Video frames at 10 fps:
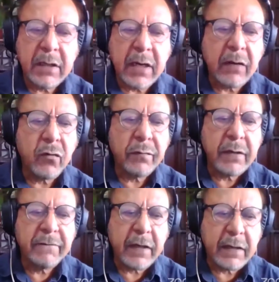that
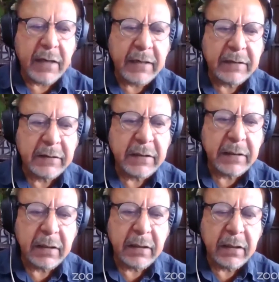would be
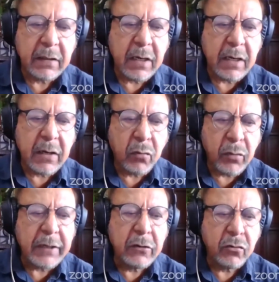fantastic. And uh,
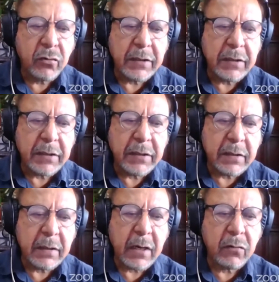we do it
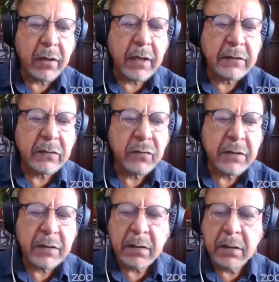in our case.
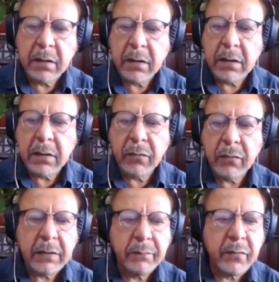We, uh,
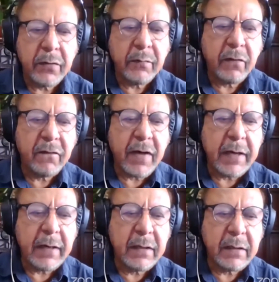we uh,
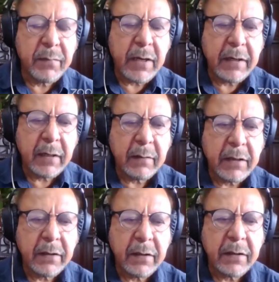provide planting
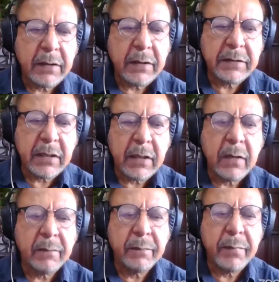materials
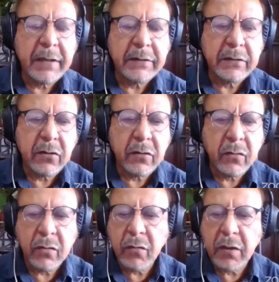based on
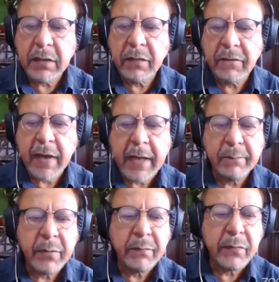what they have
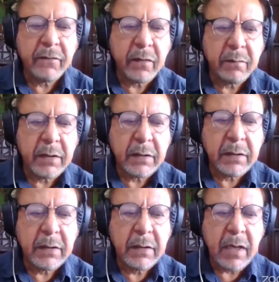had people from the
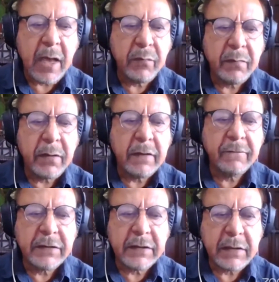IPB
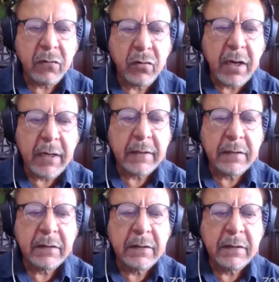visit our gardens